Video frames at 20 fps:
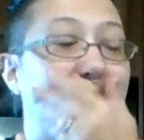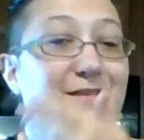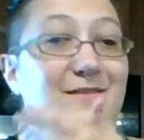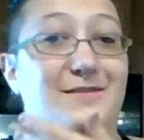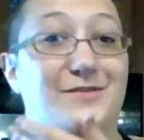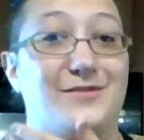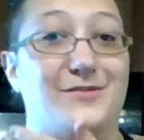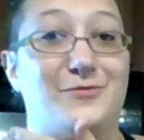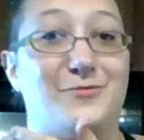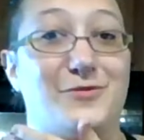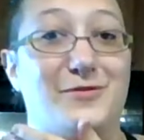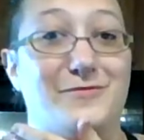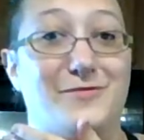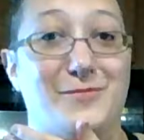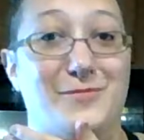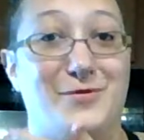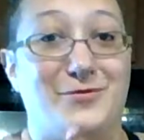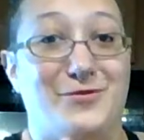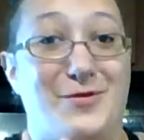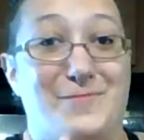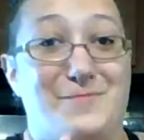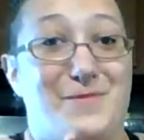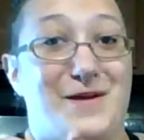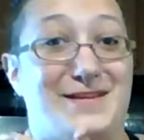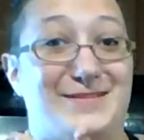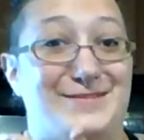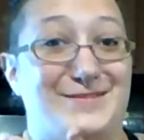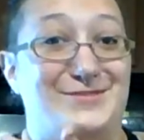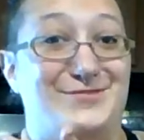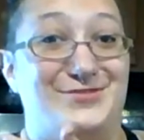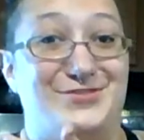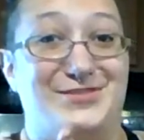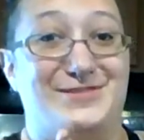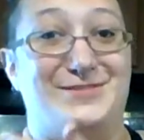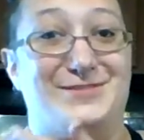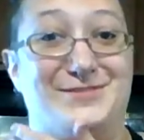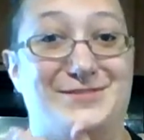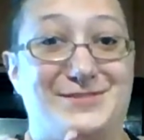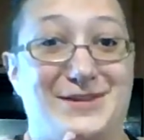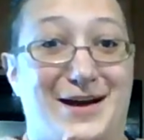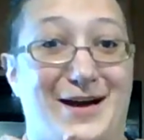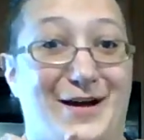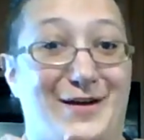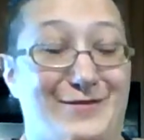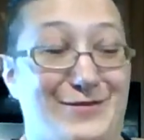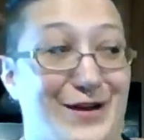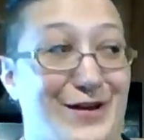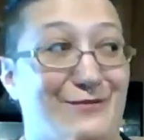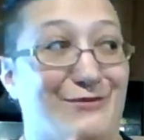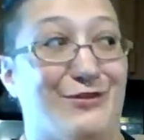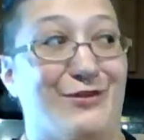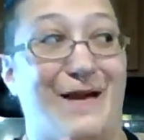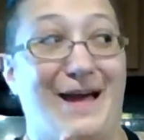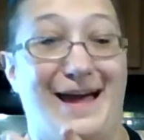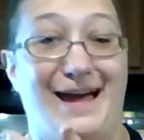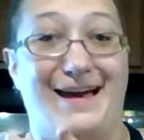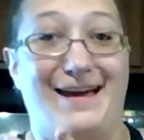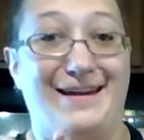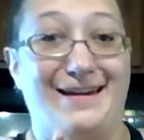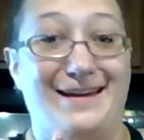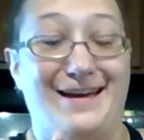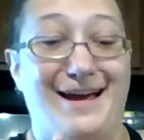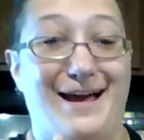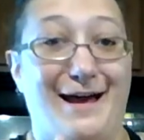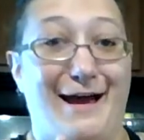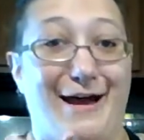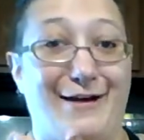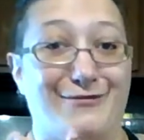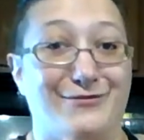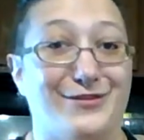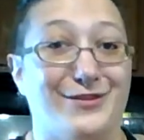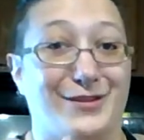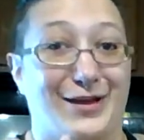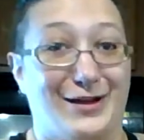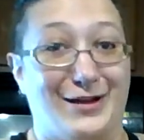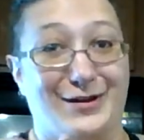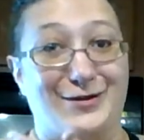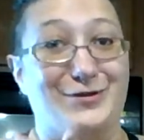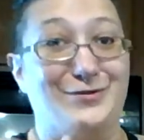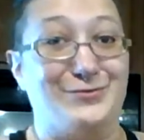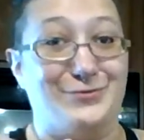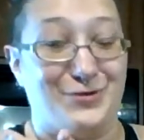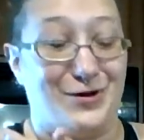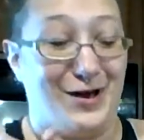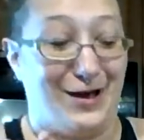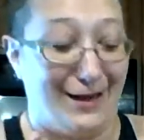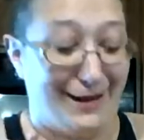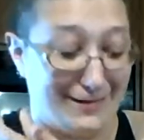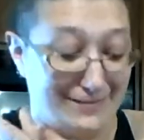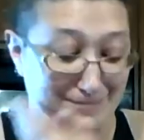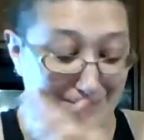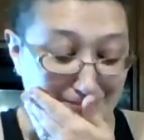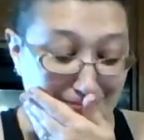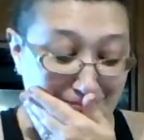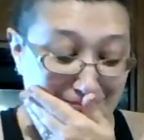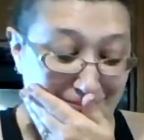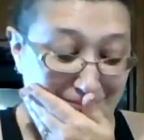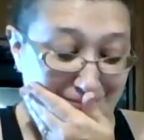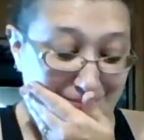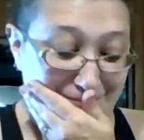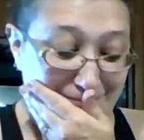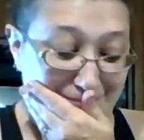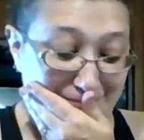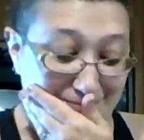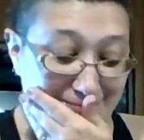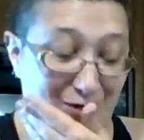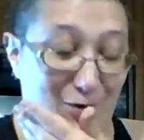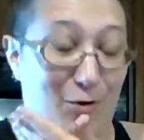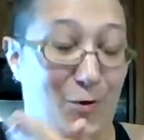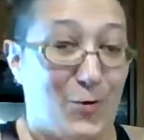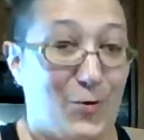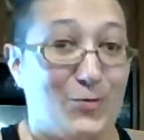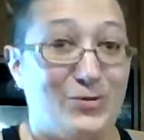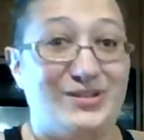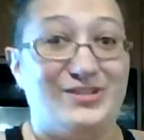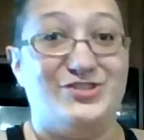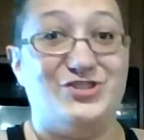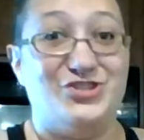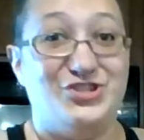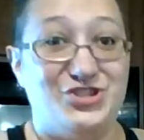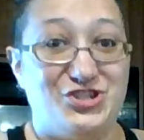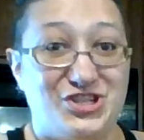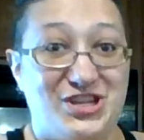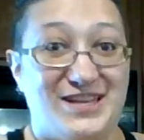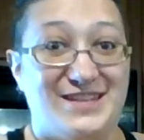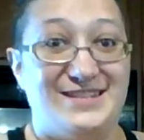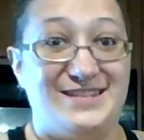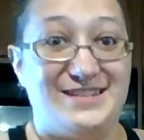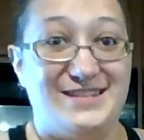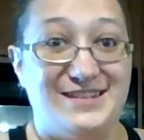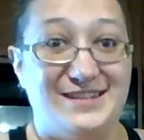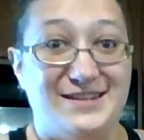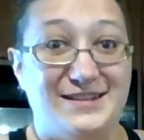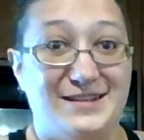This is one of the most amazing gins I've ever had. I feel like I could cry. Holy shit.